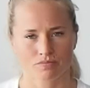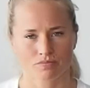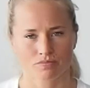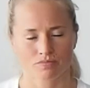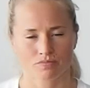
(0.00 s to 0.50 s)

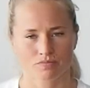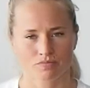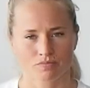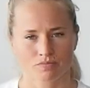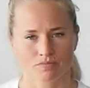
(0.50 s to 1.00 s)

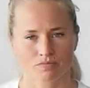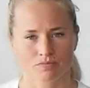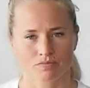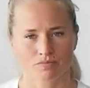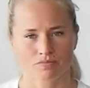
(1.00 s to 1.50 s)

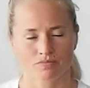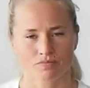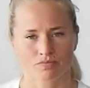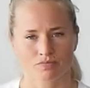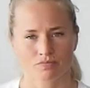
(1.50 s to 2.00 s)

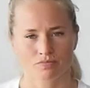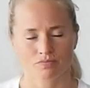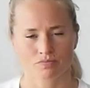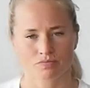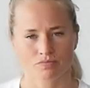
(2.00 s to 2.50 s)

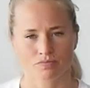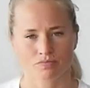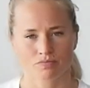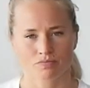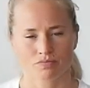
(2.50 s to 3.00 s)

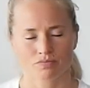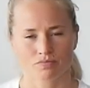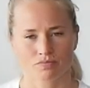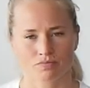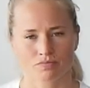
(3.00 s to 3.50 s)

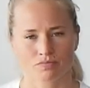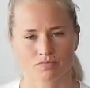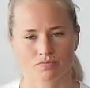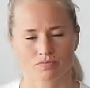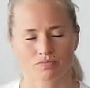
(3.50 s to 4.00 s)

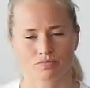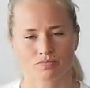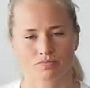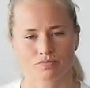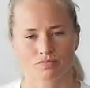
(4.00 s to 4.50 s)

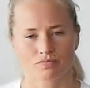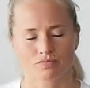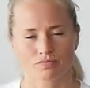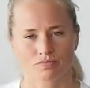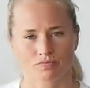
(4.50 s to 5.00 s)

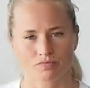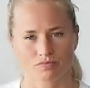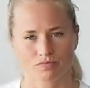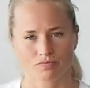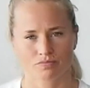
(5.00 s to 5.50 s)

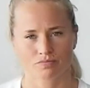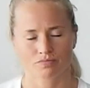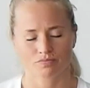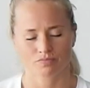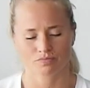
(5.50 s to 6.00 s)

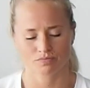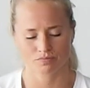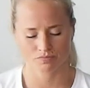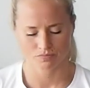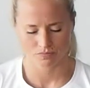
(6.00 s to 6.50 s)

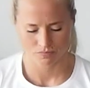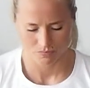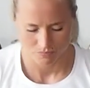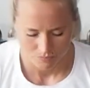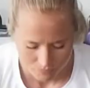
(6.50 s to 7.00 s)

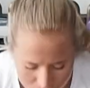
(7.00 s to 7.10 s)
This person isn't speaking.